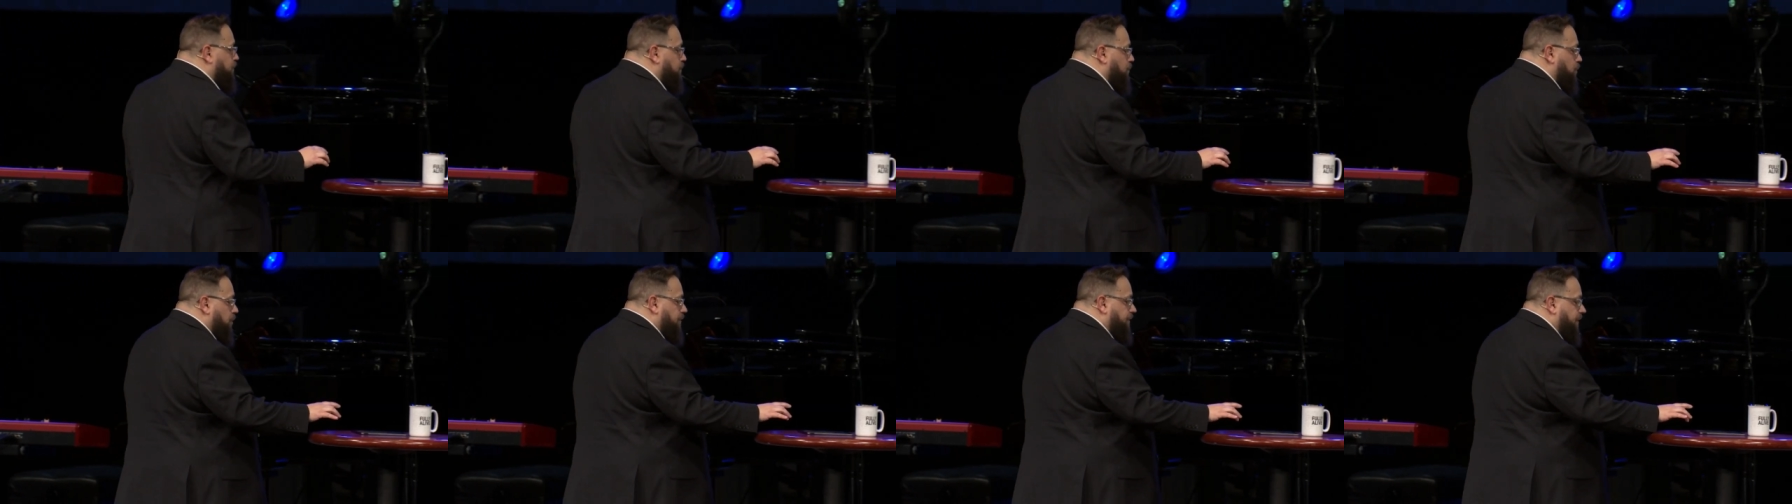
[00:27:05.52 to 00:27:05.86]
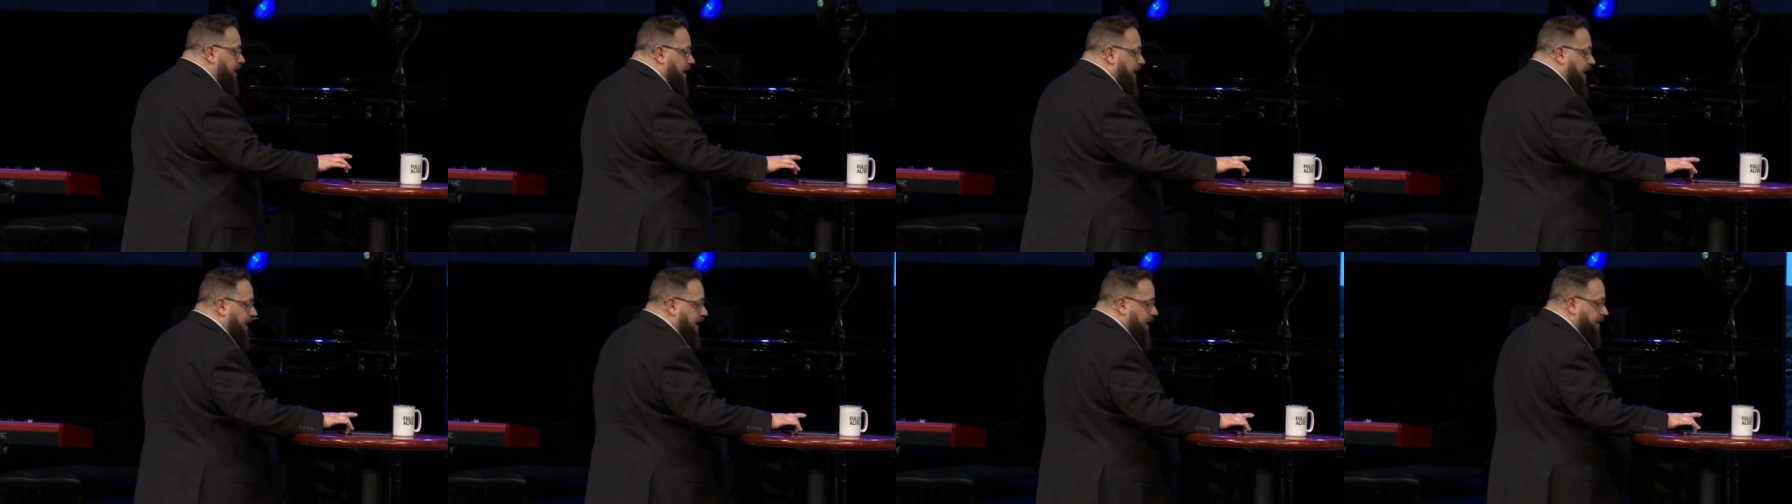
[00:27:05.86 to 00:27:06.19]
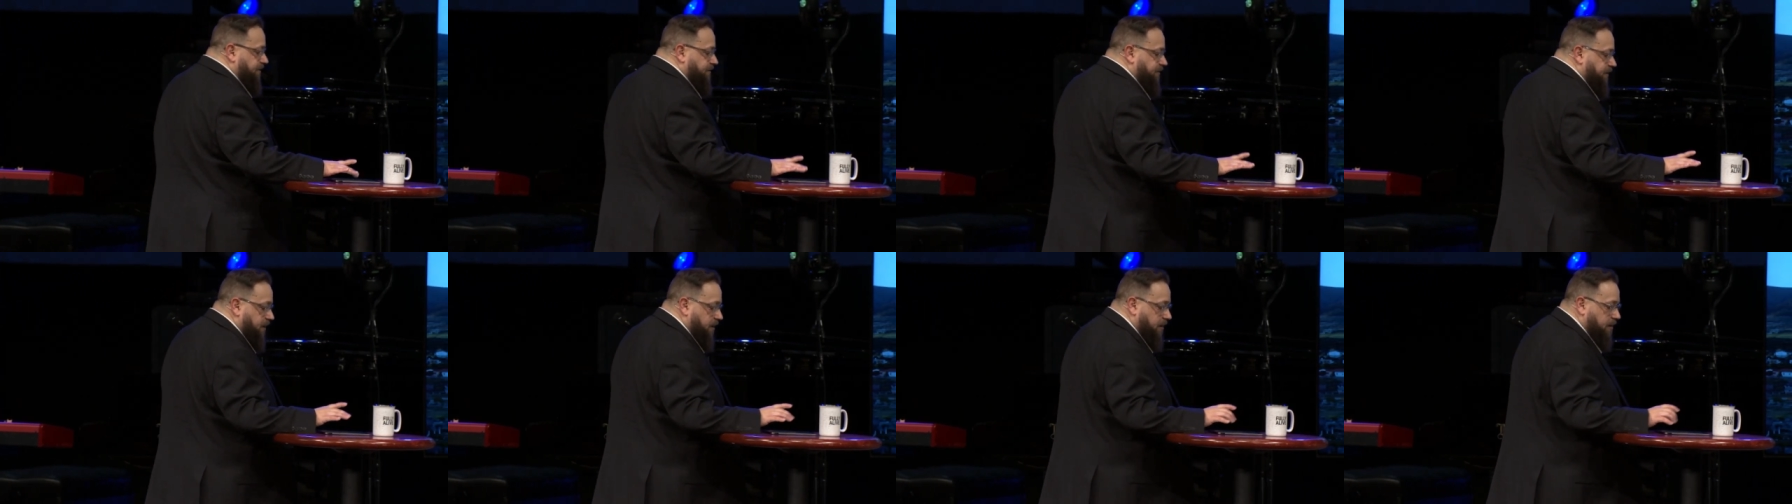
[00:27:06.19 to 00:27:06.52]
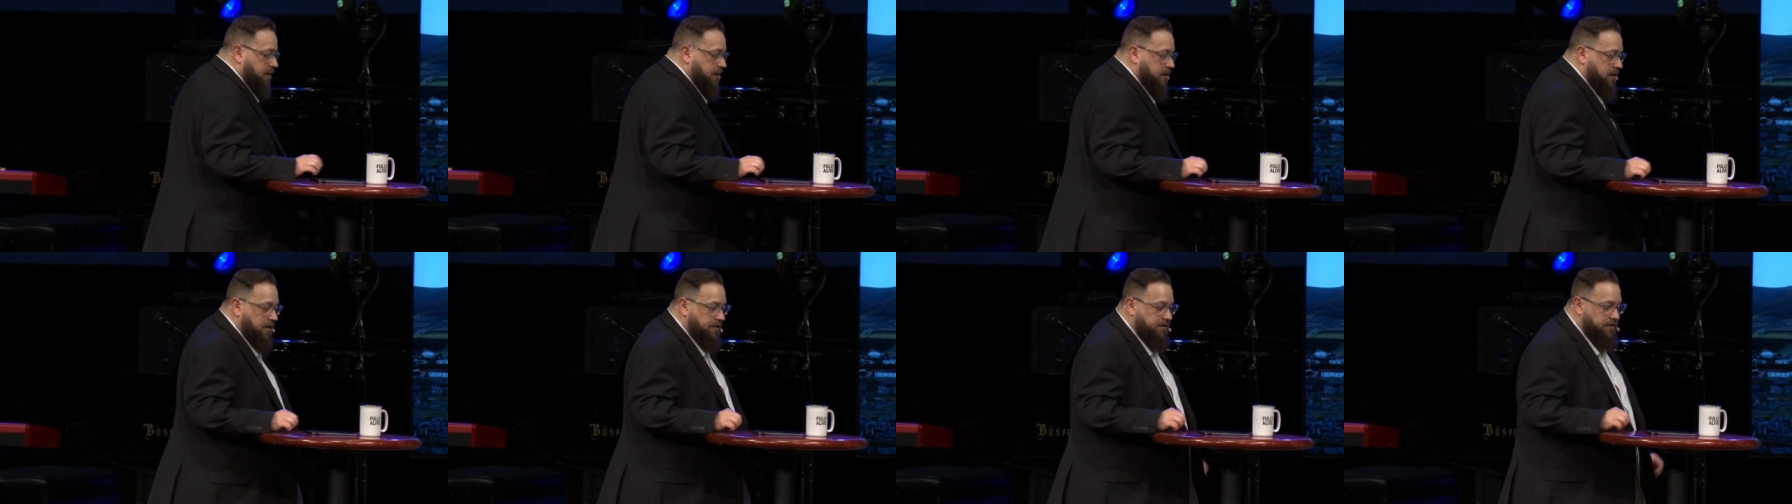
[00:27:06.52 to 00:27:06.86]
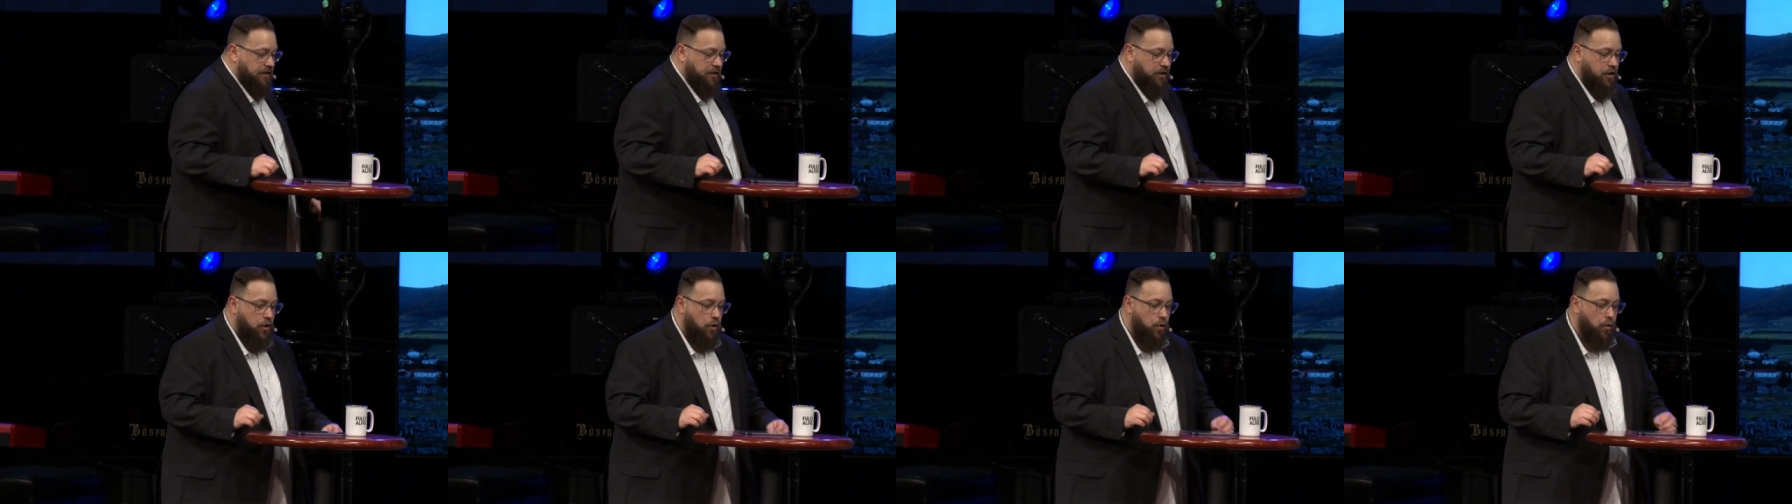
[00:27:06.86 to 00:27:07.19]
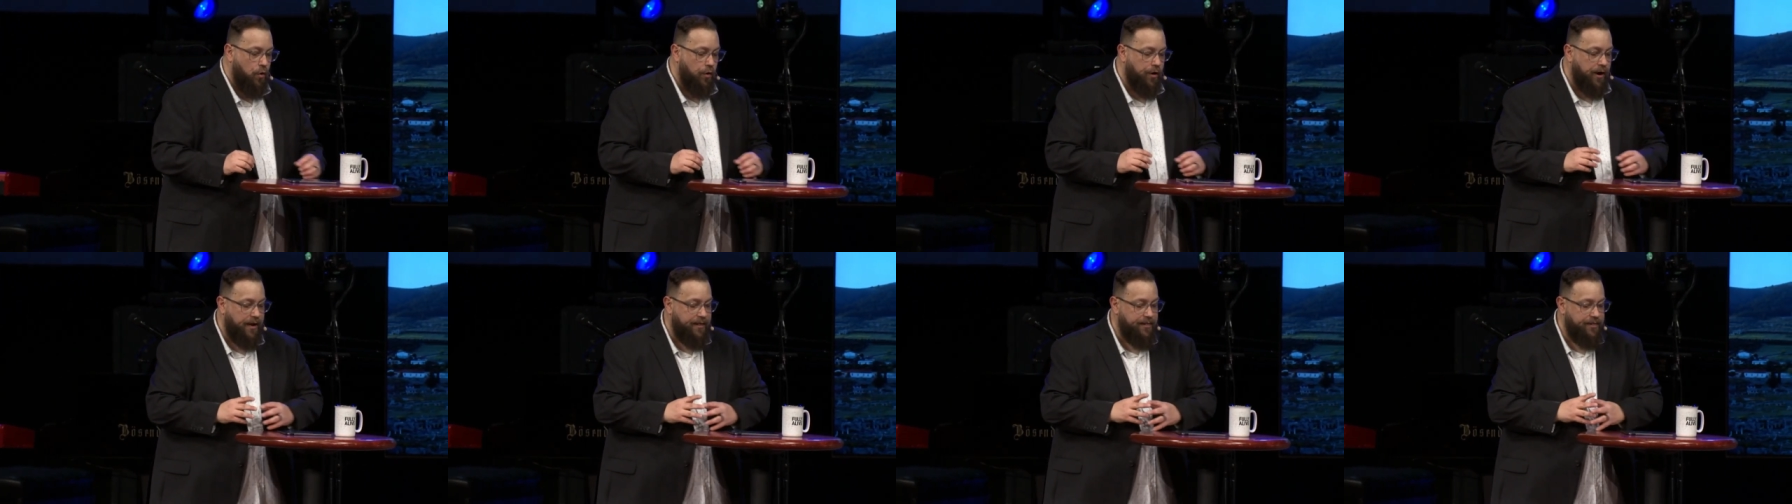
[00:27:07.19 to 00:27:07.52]
moving into to
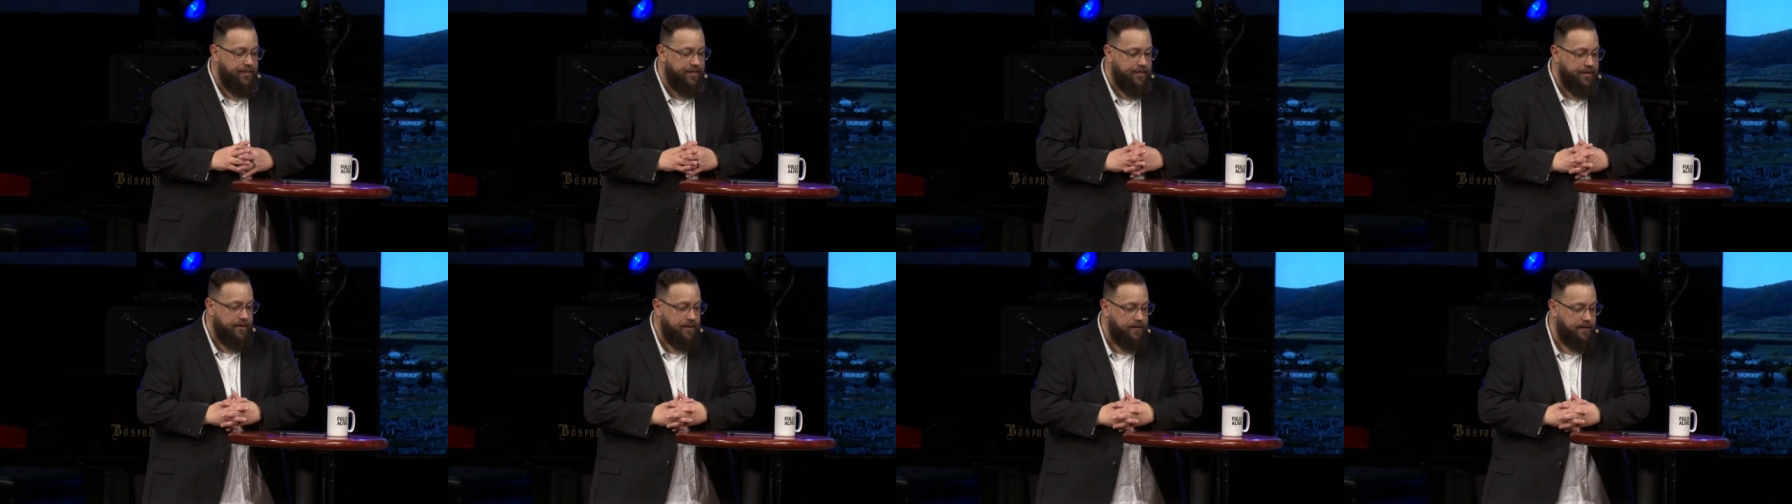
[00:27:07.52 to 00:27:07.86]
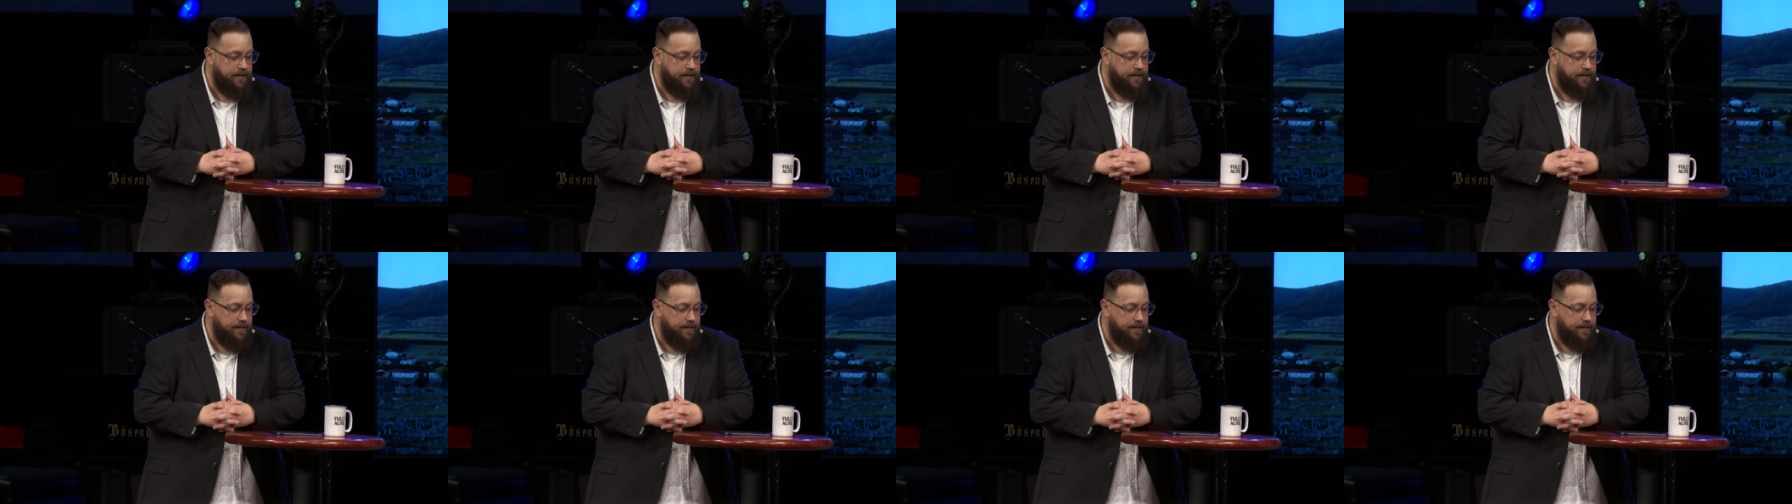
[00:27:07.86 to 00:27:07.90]
Corinth.